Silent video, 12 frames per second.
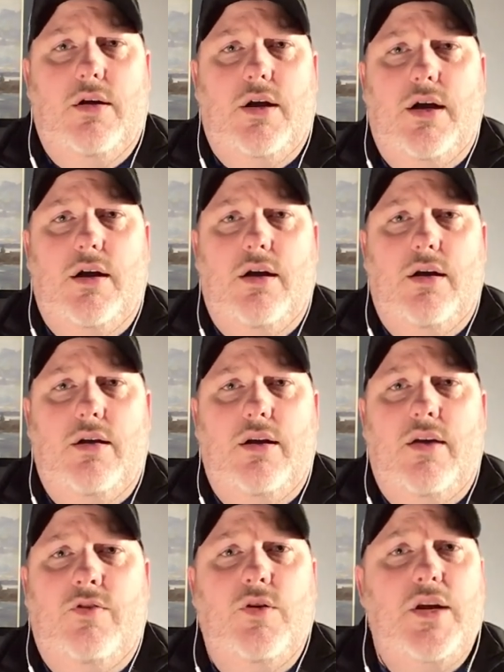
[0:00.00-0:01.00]

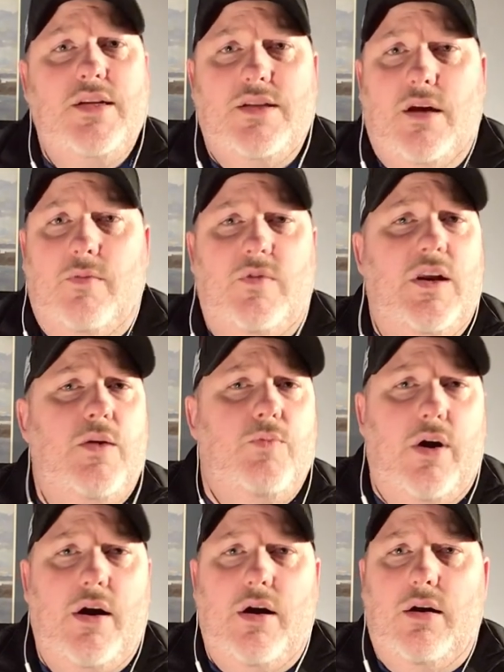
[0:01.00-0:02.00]
if you need something, you need
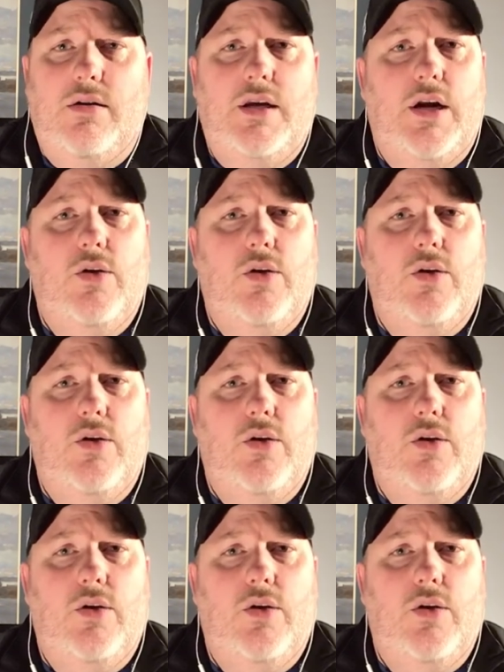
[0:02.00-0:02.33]
prayer,